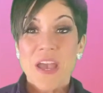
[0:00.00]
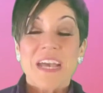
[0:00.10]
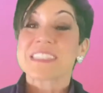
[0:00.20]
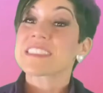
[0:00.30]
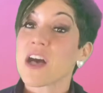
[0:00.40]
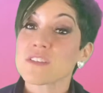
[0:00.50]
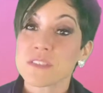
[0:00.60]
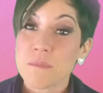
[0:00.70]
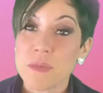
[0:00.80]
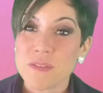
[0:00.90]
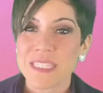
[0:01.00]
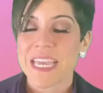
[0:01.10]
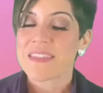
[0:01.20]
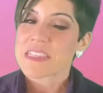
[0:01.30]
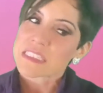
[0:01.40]
salsa music
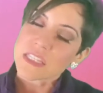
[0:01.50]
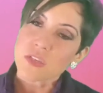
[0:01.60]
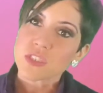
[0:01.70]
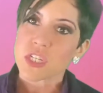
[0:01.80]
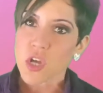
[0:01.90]
and the salsa